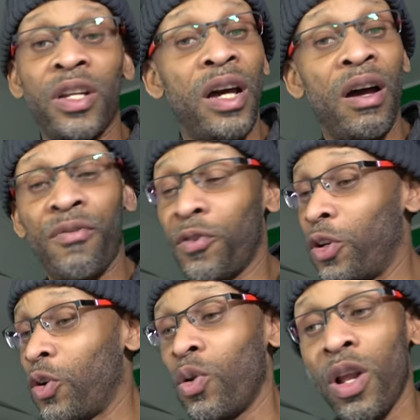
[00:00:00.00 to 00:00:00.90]
they offer
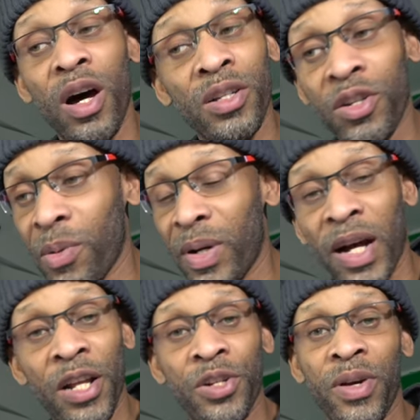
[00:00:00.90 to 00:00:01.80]
no long-term
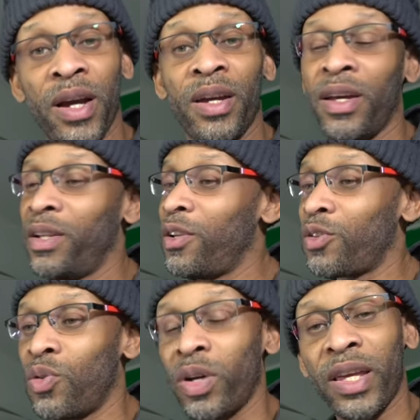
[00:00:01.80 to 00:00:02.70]
contract.
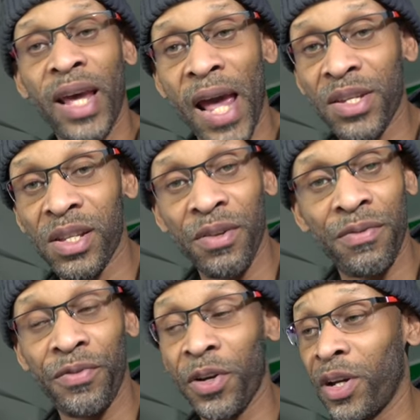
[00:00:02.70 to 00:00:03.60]
There's no canceling
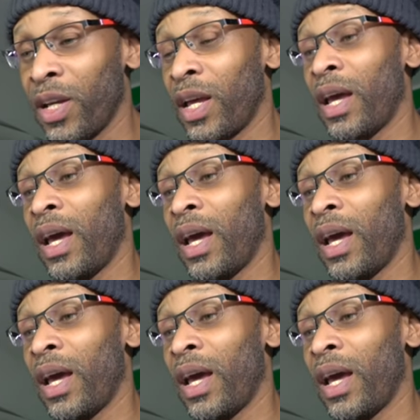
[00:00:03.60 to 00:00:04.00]
fee.